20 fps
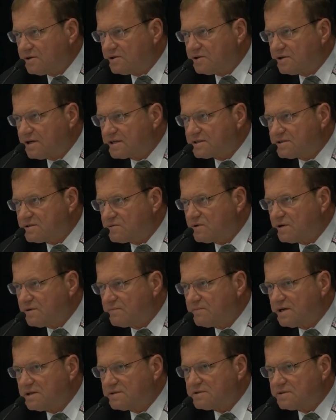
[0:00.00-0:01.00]
next 12
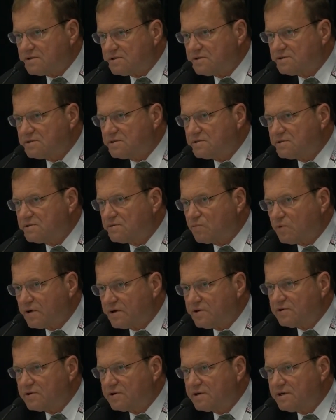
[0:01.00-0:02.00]
months, on your term, where
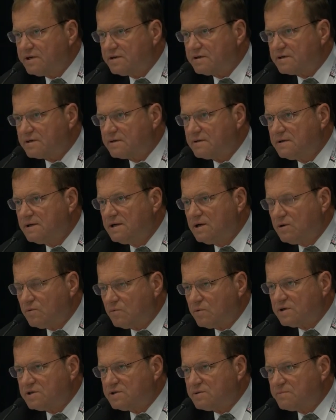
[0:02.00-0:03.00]
you're here,
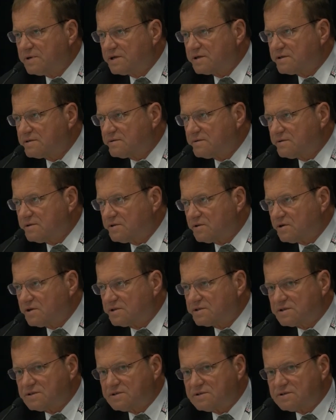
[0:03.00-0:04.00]
what are your
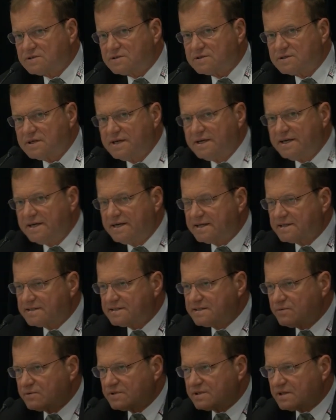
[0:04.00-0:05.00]
large concerns? He can
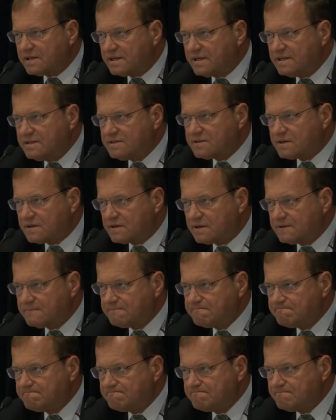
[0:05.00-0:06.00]
see what the needs are.
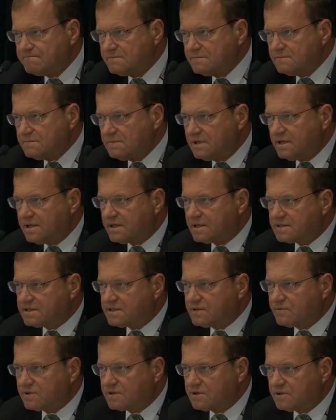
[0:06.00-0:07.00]
He can
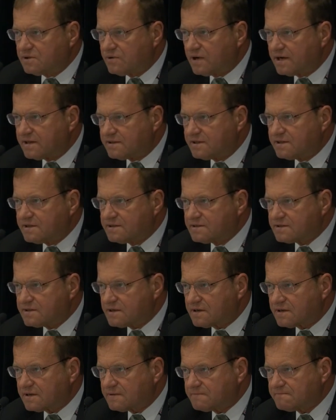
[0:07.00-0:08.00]
see what the new ideas
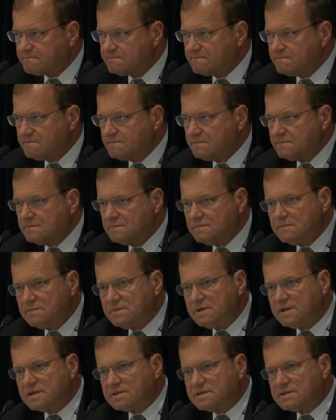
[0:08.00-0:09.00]
are.
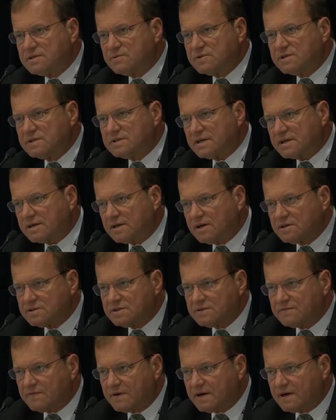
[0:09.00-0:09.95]
He can see what the technology